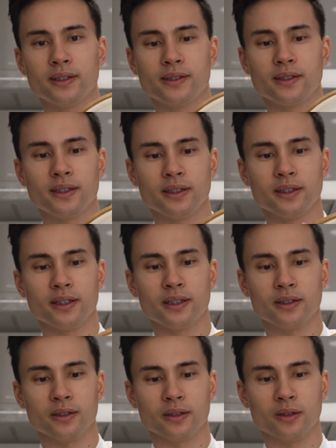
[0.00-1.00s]
seal it
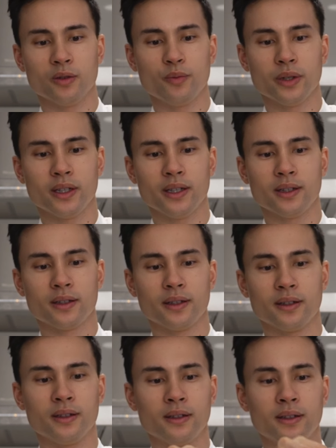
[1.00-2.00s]
or open it.
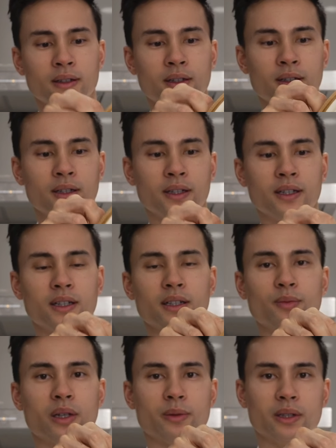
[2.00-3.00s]
It's
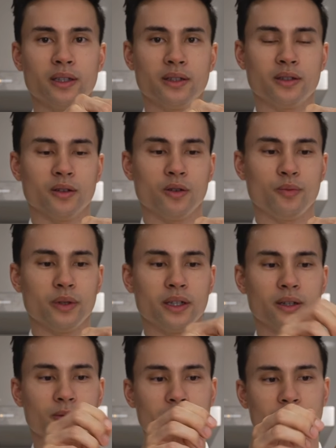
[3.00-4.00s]
probably good to open
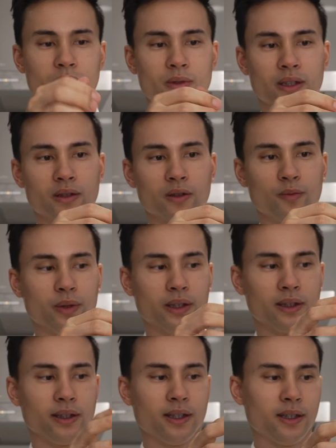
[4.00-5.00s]
it when you want to open
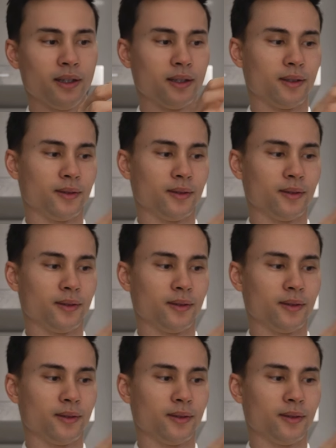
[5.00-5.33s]
the lid.